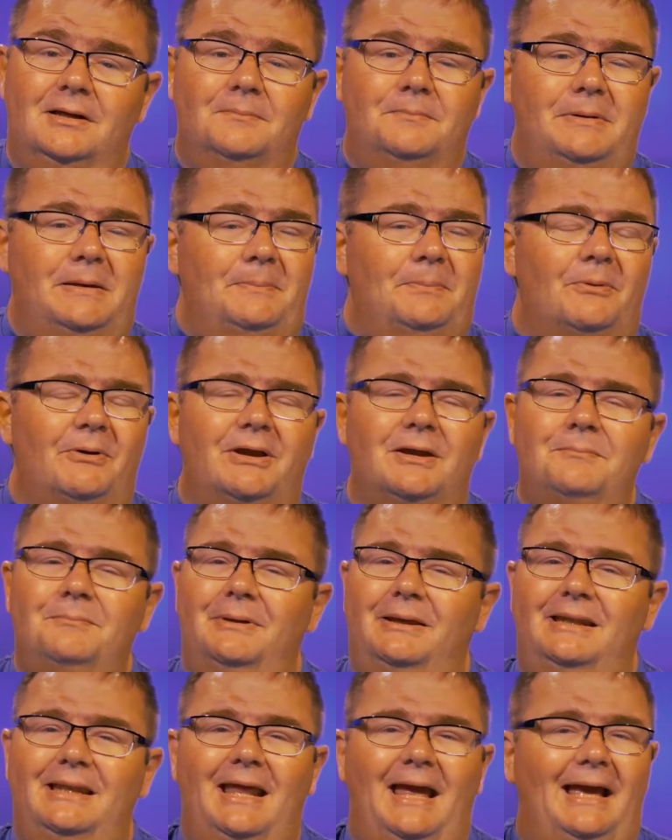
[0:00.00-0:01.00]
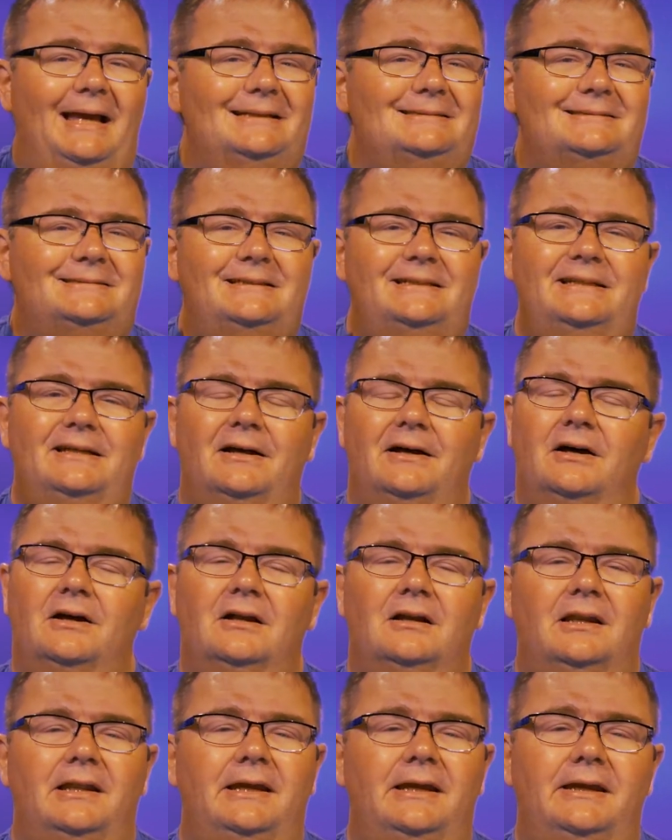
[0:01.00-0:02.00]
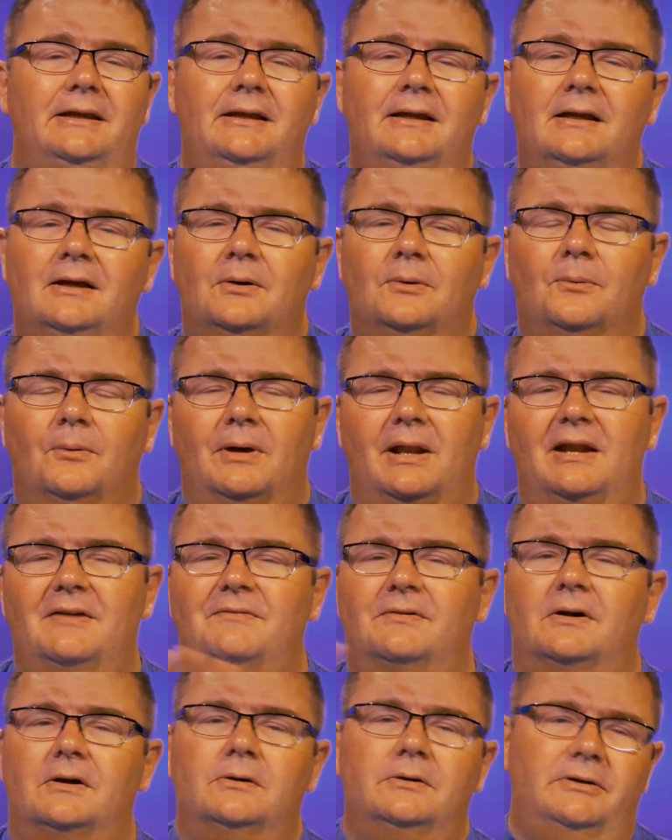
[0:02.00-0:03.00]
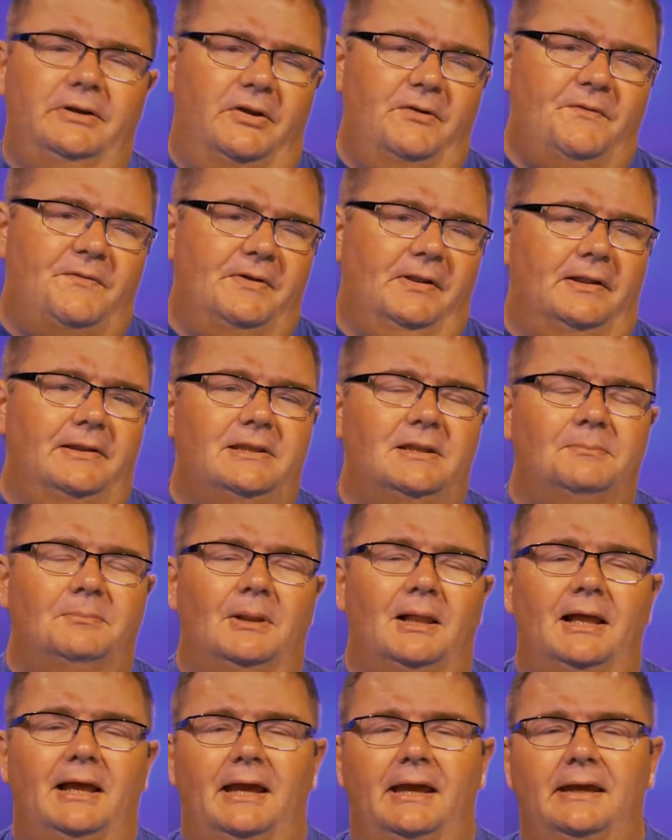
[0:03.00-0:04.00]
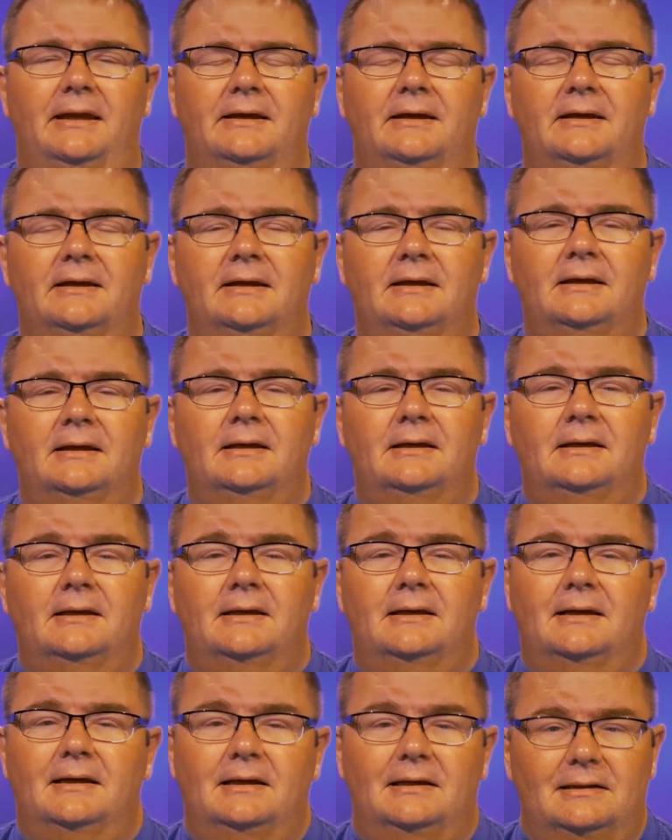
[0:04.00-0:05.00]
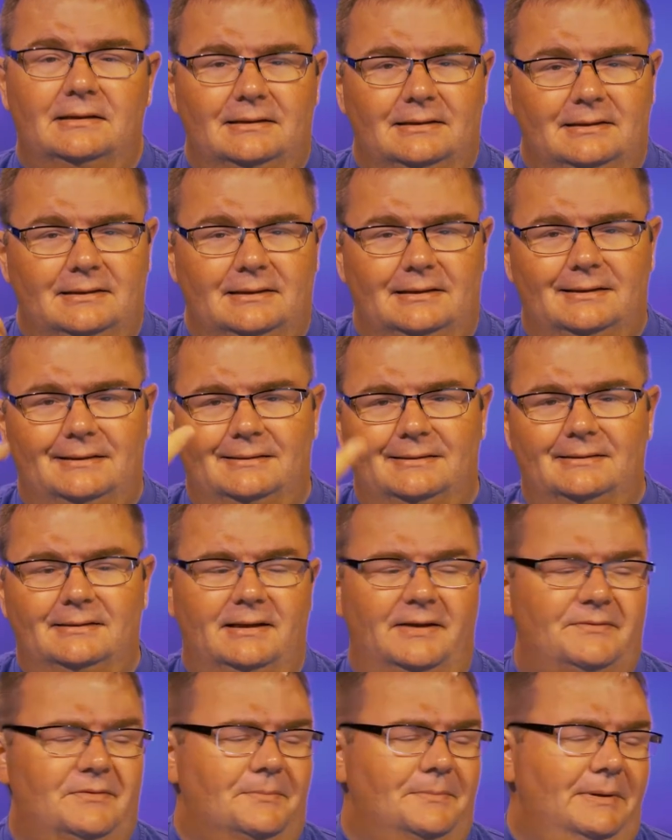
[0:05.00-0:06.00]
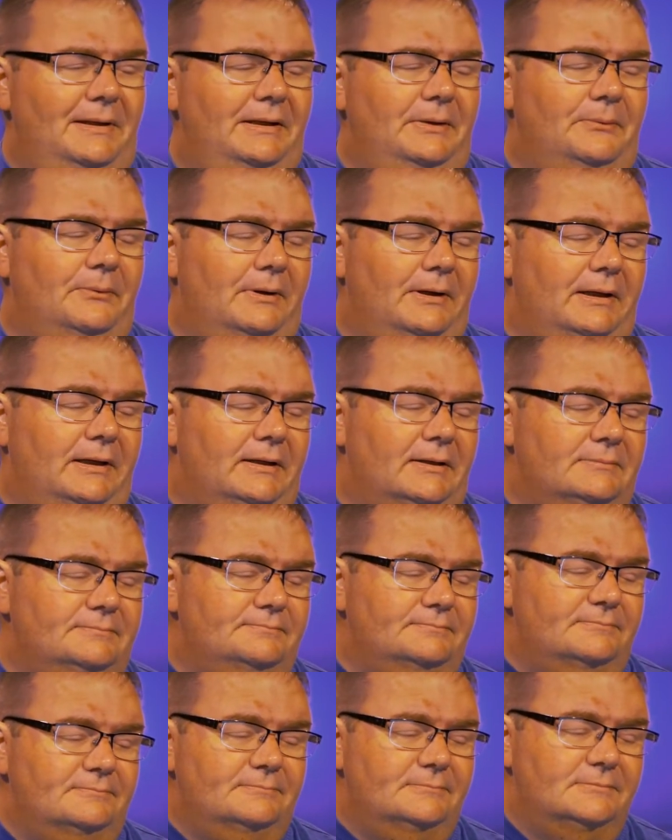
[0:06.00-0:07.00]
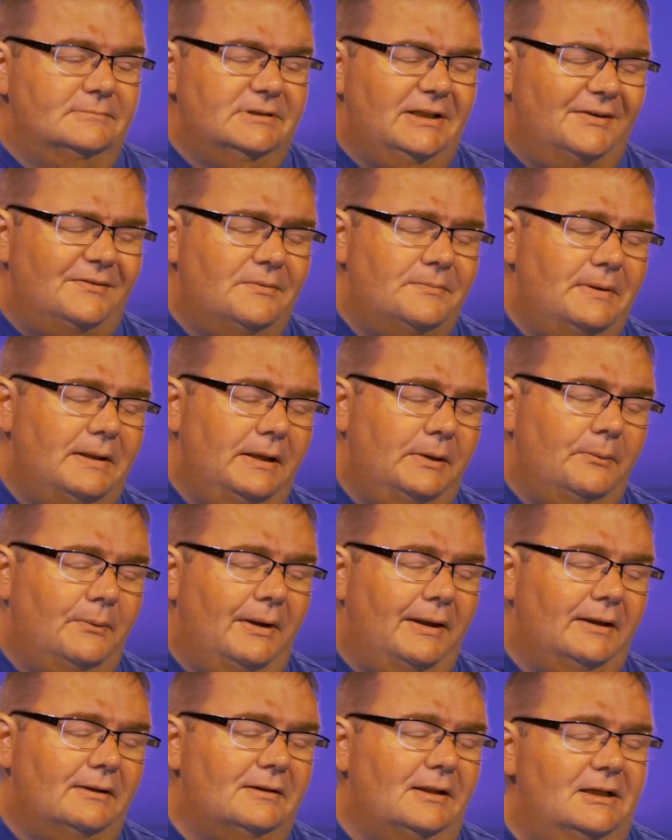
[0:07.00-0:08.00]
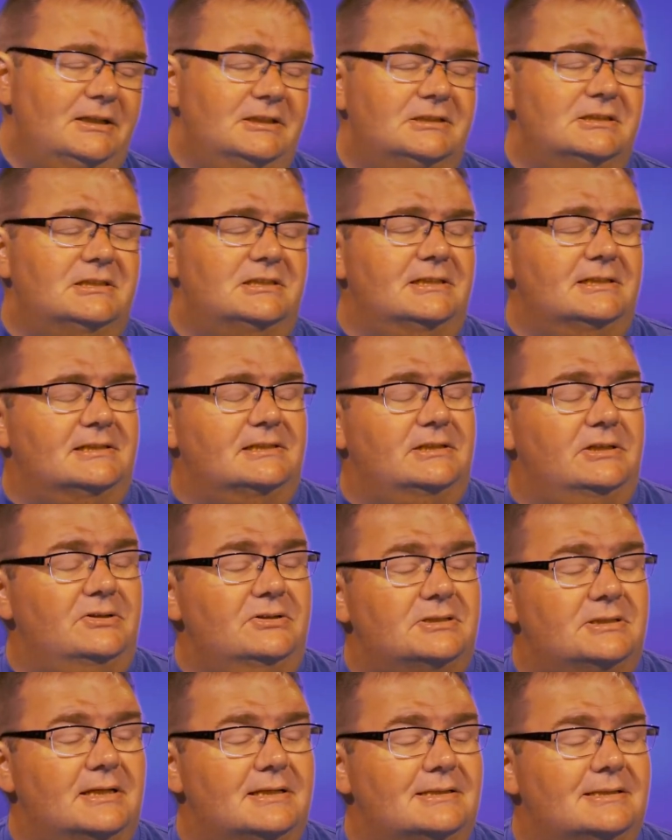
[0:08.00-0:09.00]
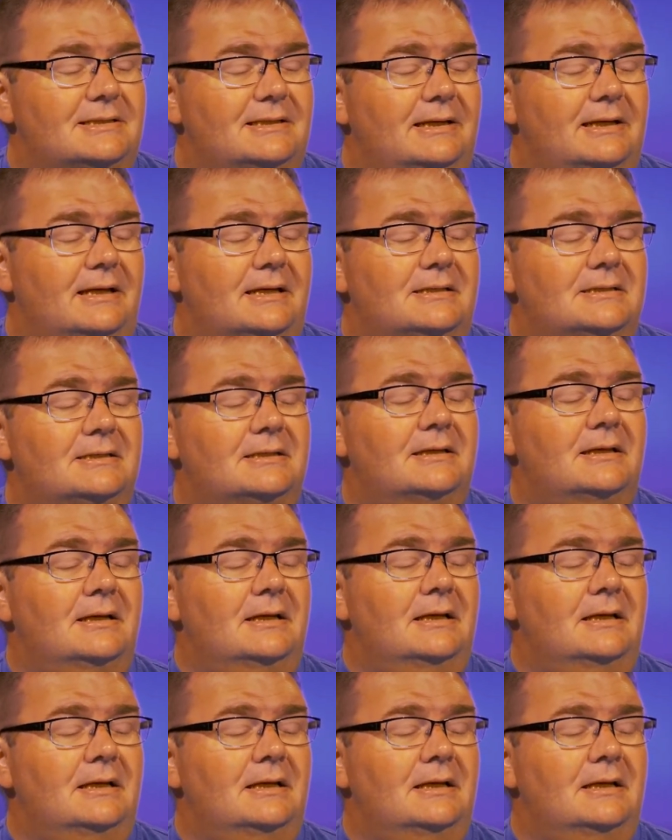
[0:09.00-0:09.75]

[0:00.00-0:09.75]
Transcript: People can be nasty, ugly, whatever you fill in the blank. Love them anyway. Love them anyway. Galatians 6:2 says this,